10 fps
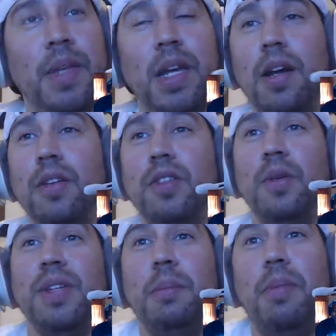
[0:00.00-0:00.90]
So
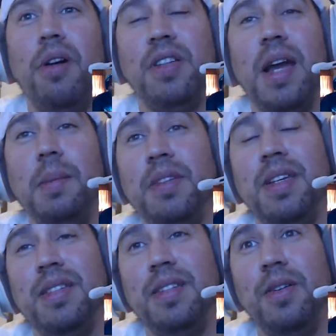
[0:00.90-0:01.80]
it was like part-timers
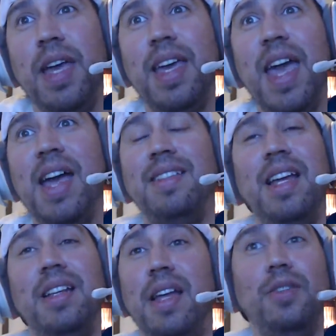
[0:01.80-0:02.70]
can still kick ass.
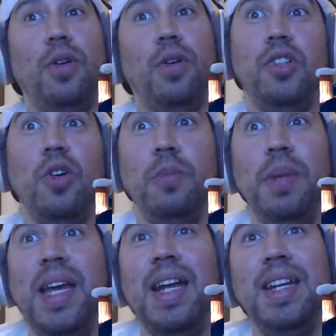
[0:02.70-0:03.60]
That's all it showed
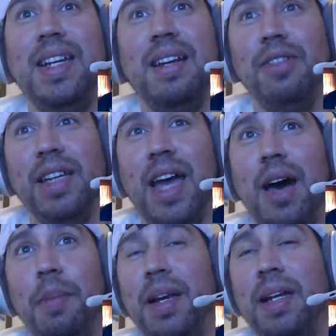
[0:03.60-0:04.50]
me, and it didn't really
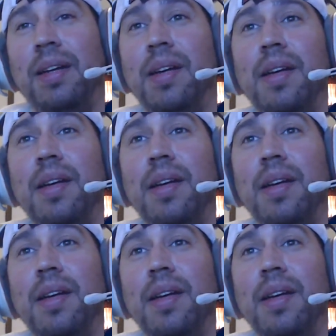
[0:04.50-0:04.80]
help any.